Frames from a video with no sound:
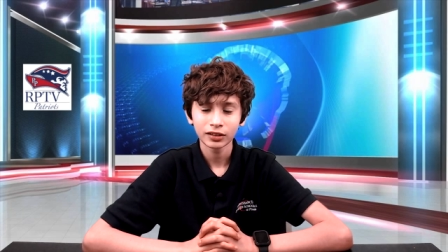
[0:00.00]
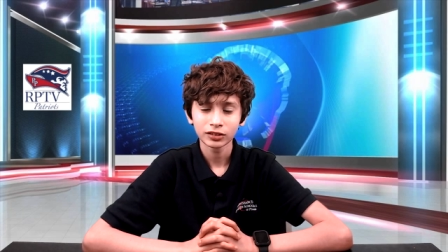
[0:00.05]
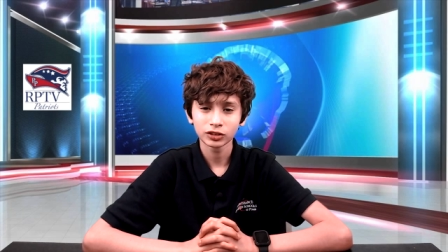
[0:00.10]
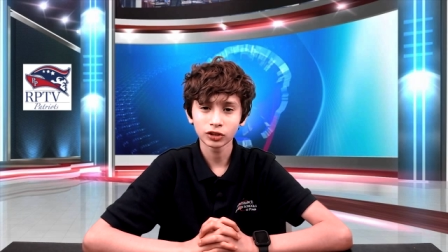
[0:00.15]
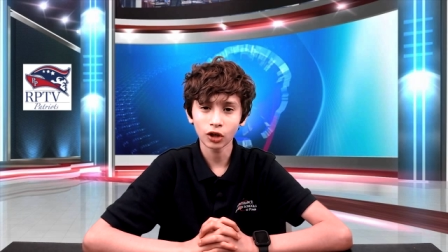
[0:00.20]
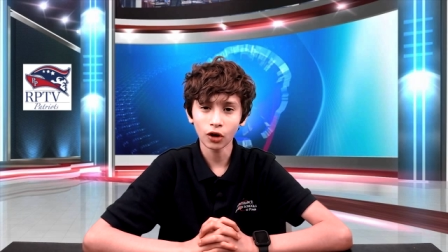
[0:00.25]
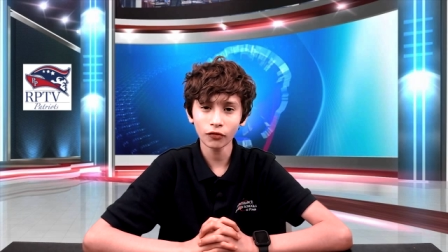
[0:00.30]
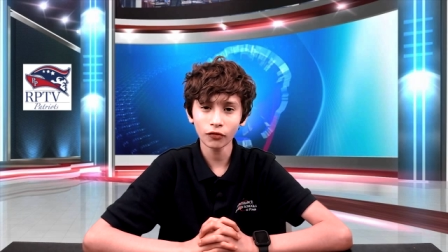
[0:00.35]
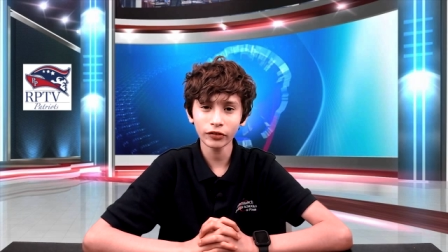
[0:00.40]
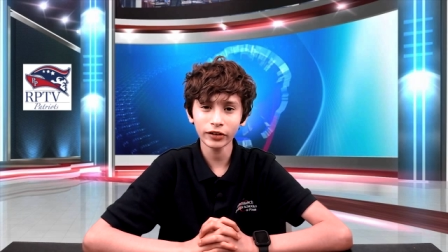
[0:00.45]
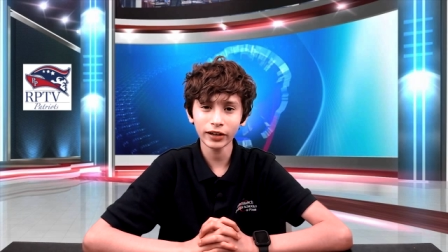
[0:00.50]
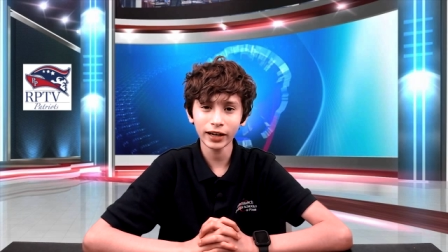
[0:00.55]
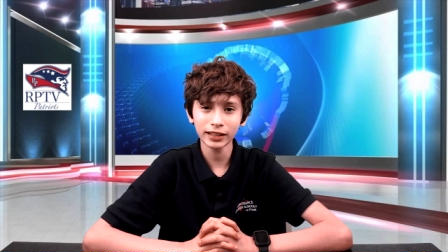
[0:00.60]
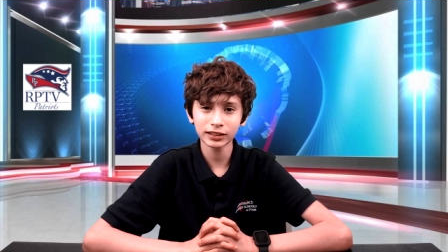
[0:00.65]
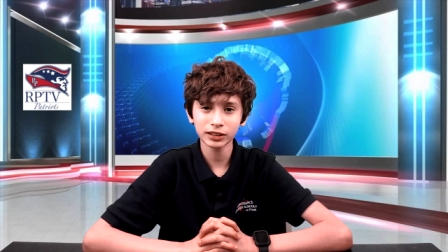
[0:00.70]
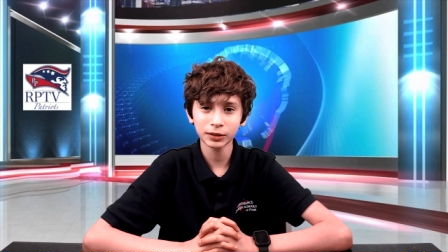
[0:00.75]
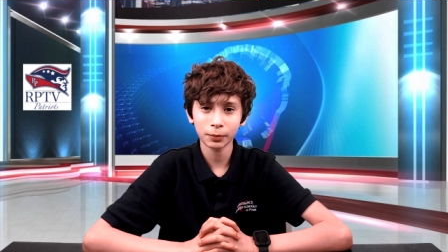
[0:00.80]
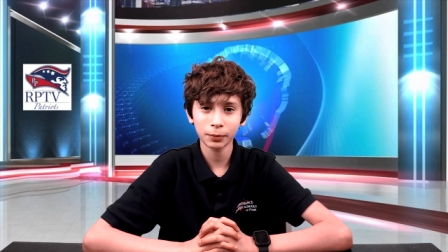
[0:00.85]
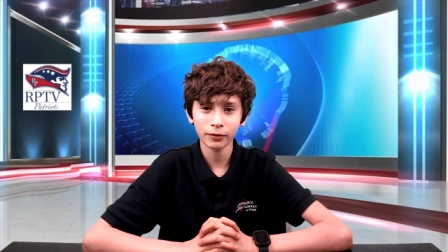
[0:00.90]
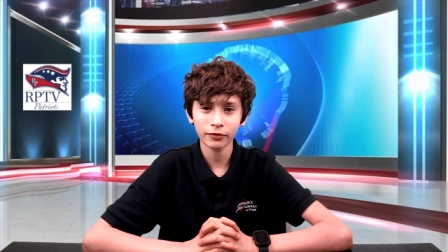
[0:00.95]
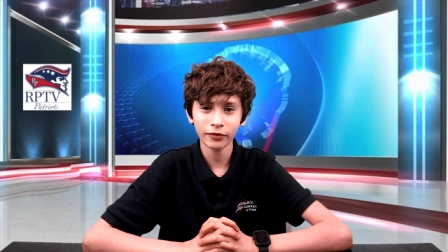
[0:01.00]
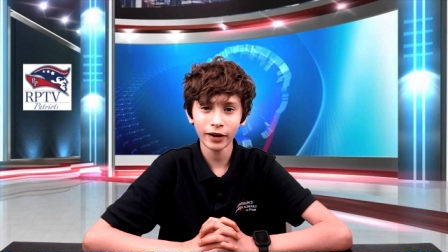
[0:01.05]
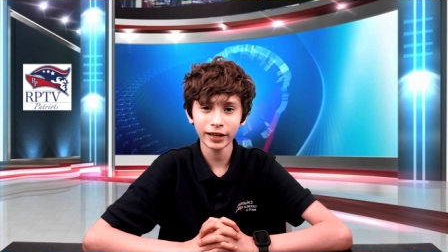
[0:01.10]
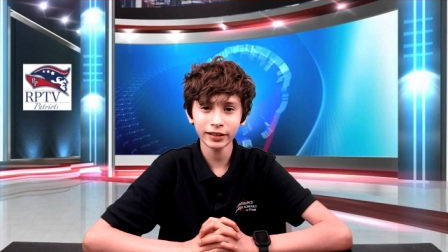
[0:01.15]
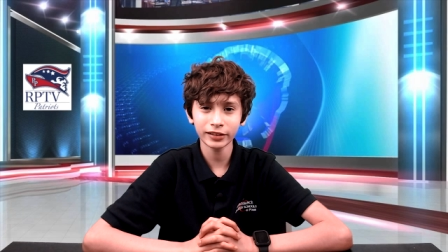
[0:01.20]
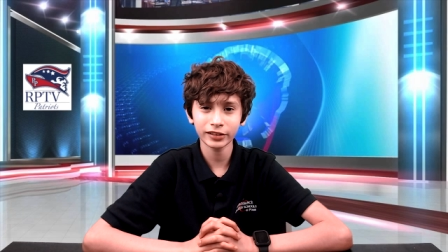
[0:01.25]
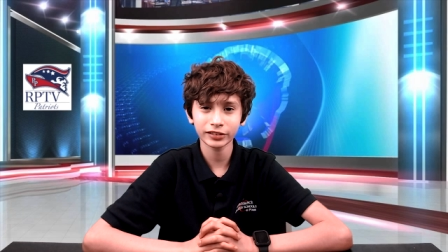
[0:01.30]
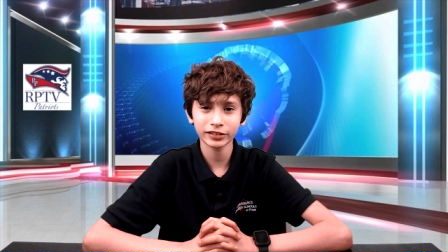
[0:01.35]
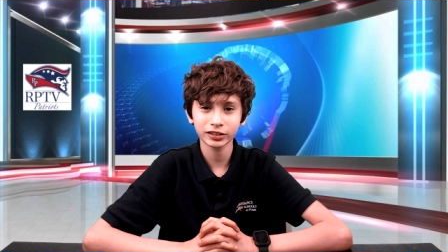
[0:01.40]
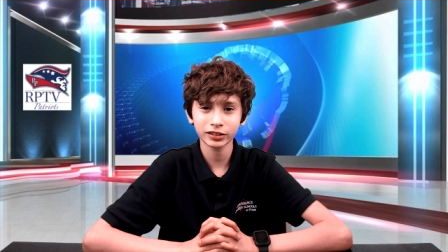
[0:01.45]
don't forget to
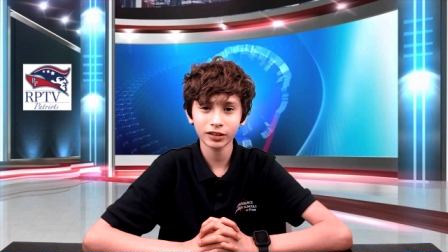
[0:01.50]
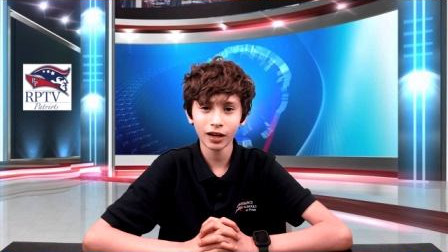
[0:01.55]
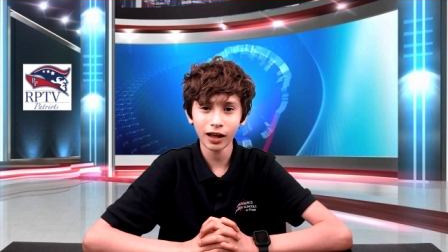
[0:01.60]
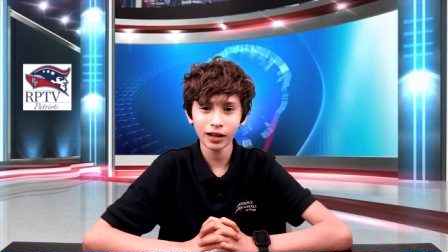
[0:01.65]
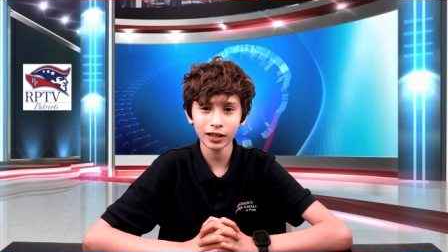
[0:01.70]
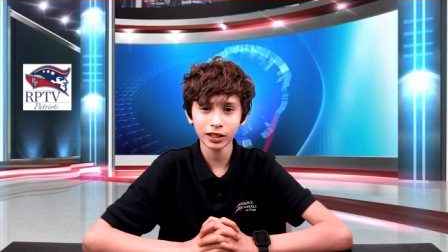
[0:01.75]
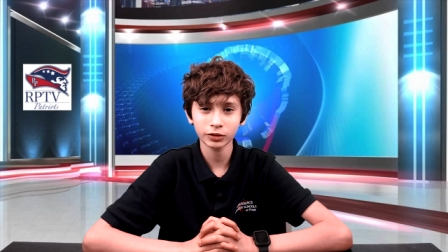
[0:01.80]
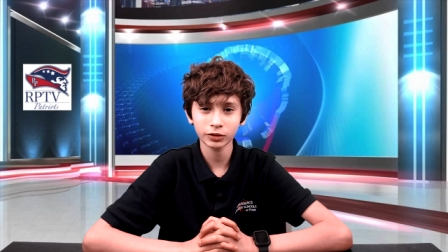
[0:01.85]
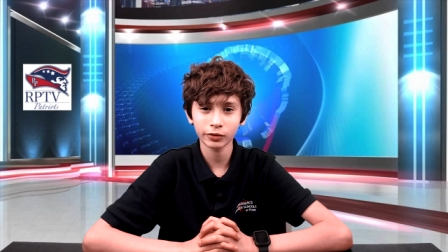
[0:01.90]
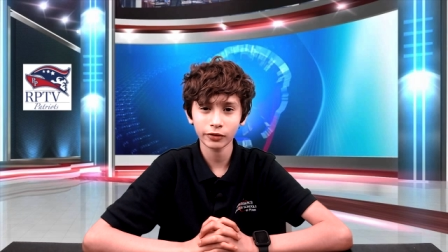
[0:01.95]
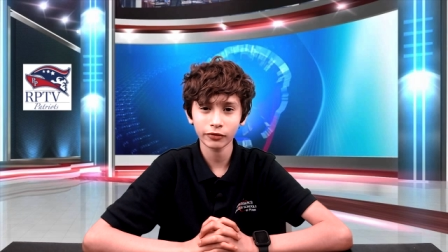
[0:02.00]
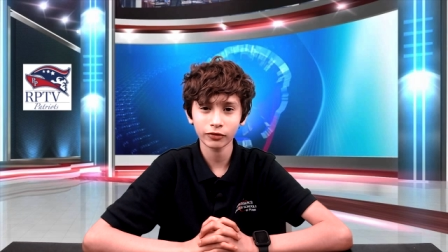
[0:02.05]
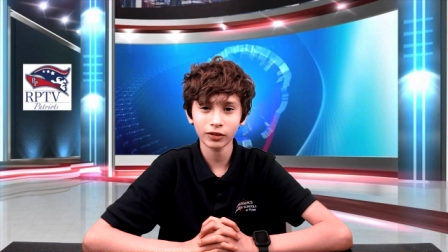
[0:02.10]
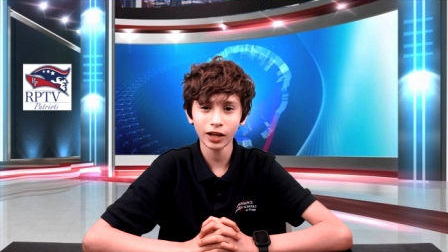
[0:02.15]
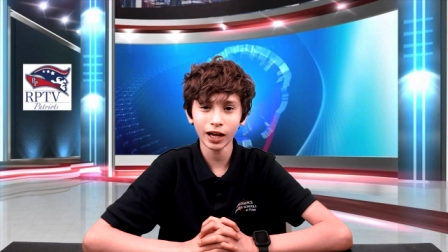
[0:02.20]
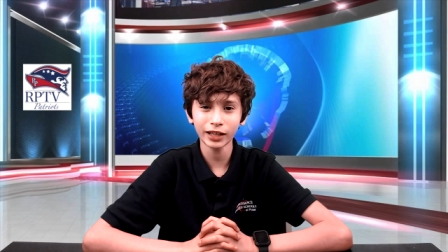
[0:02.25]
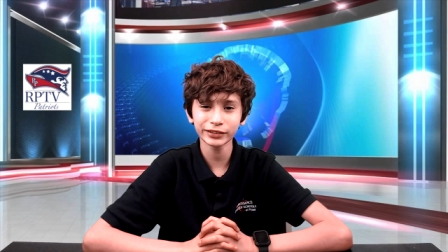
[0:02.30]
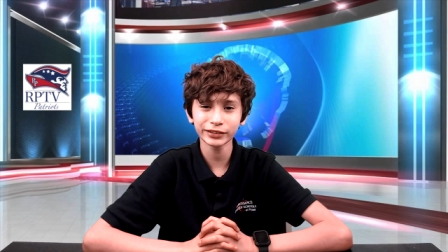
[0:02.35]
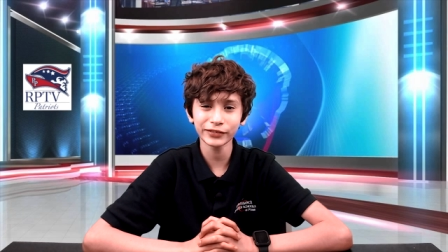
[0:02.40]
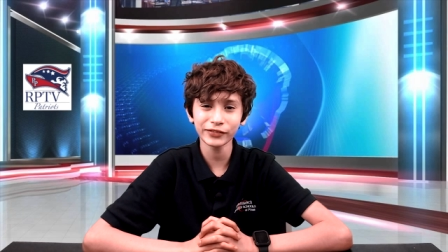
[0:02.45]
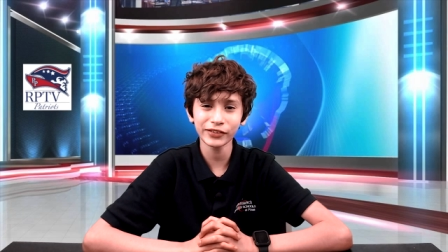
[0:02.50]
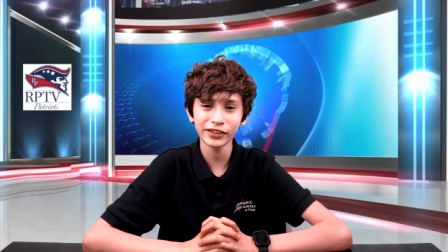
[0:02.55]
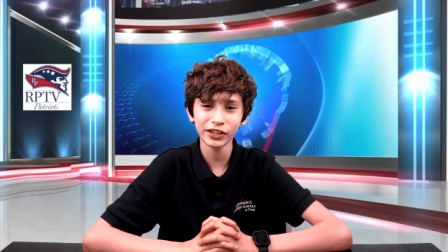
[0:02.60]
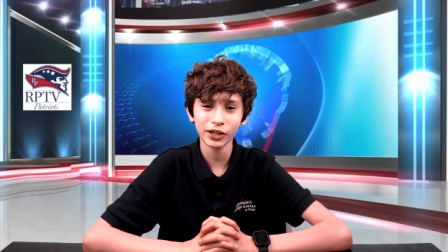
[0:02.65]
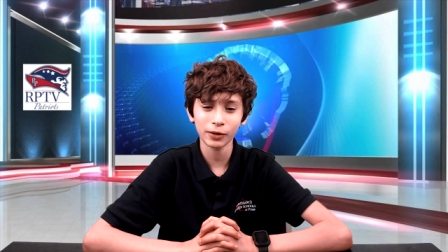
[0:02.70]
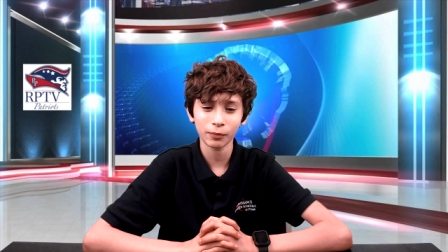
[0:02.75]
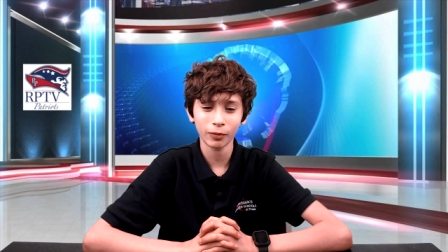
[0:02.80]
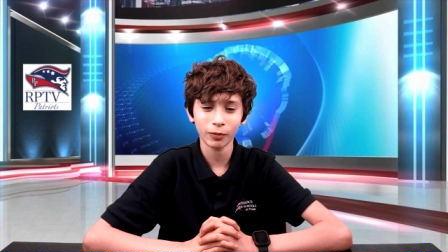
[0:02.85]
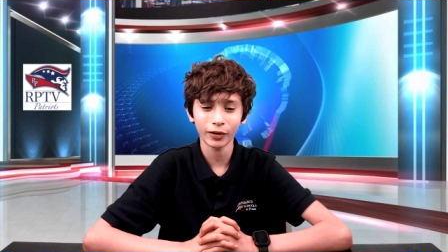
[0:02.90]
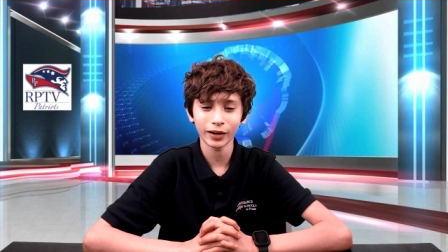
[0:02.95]
provide your scholars with lots of
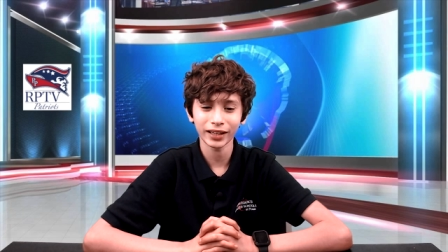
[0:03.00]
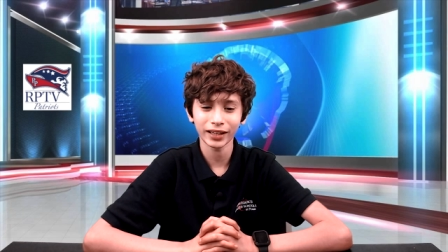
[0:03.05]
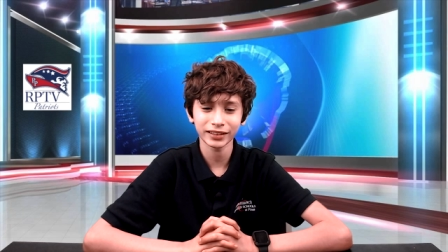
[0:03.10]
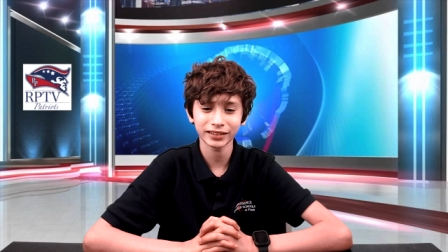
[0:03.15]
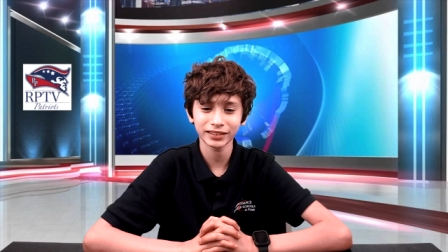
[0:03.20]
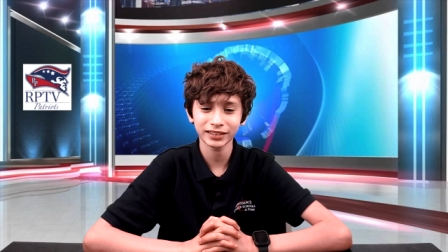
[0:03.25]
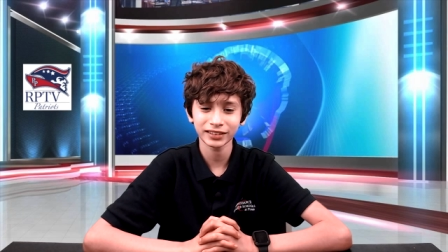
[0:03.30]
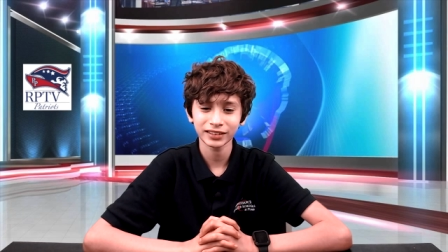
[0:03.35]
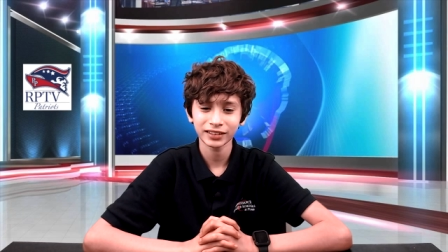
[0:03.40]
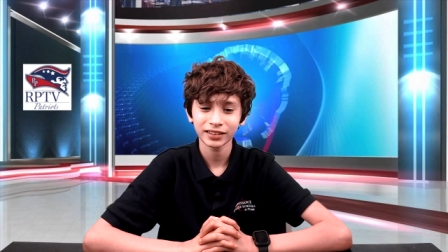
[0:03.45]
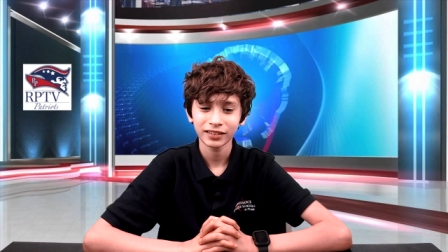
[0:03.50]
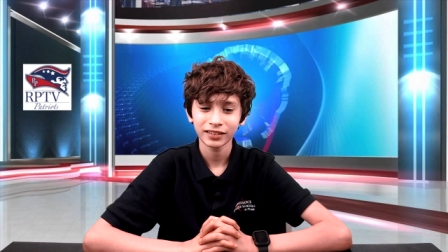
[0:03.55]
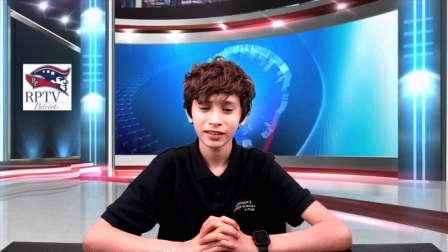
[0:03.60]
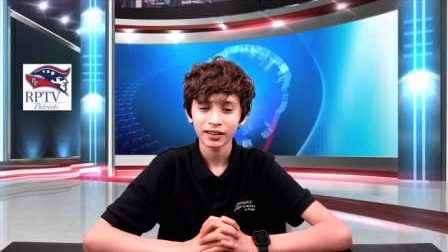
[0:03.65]
hero points.